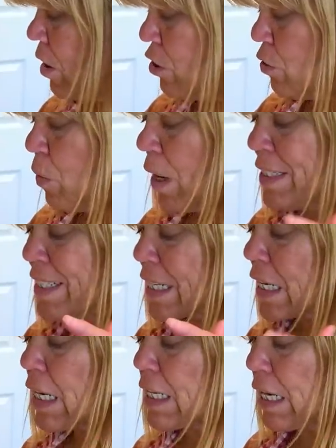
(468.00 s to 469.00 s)
you want to
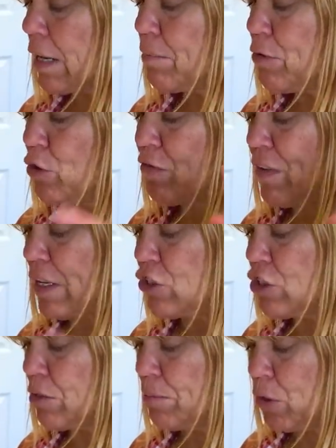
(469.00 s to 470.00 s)
cut up your
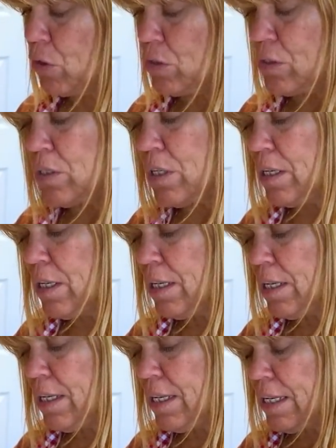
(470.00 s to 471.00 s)
vegetables
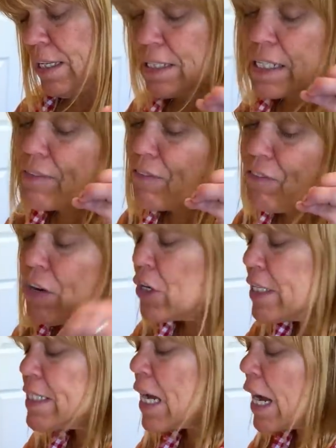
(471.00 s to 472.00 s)
in
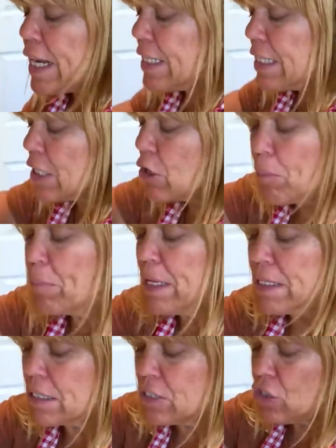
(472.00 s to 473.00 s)
very tiny little
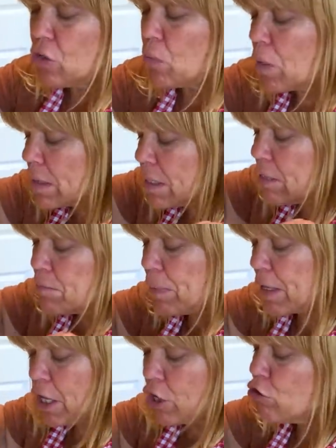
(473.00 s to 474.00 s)
pieces. You don't want these
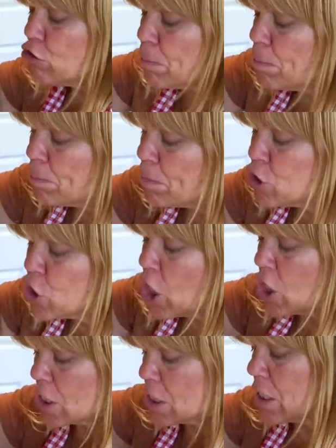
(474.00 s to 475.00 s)
big, huge
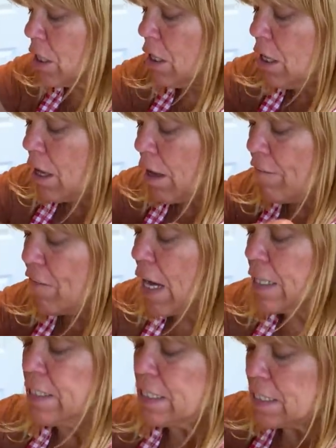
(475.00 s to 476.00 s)
chunks of
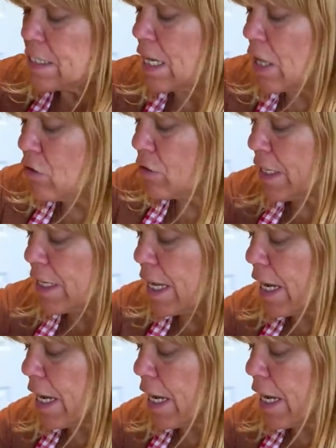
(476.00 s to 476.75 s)
onion, celery, and